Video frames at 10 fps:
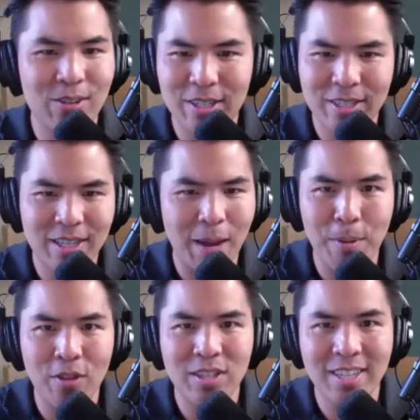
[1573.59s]
is
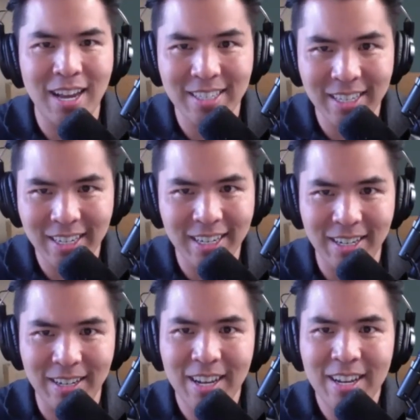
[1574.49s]
hypothesizing
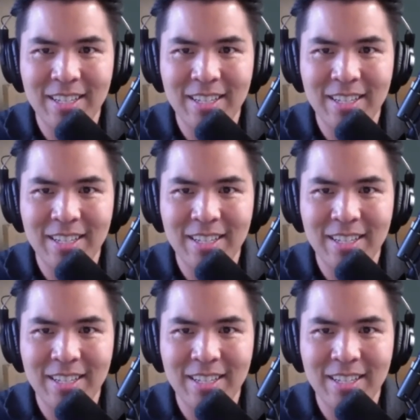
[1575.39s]
and